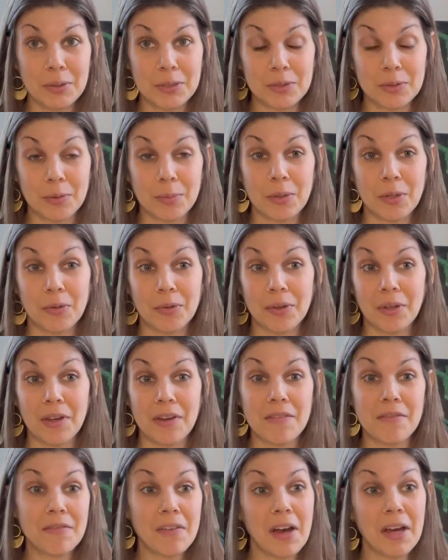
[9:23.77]
which will be
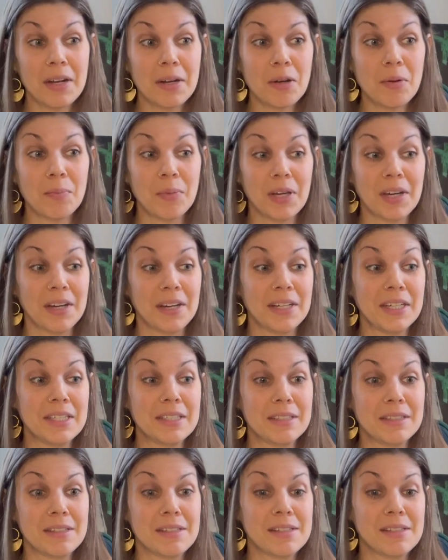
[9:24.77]
really fun
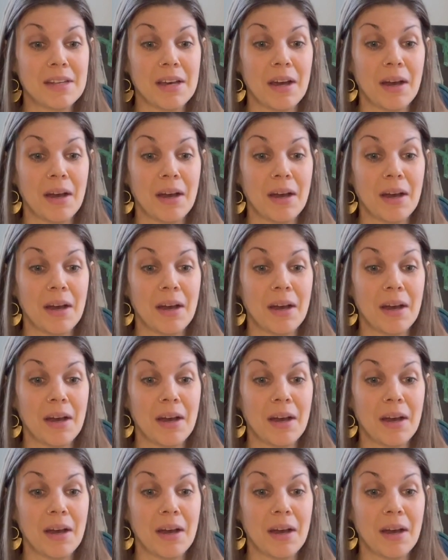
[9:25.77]
because,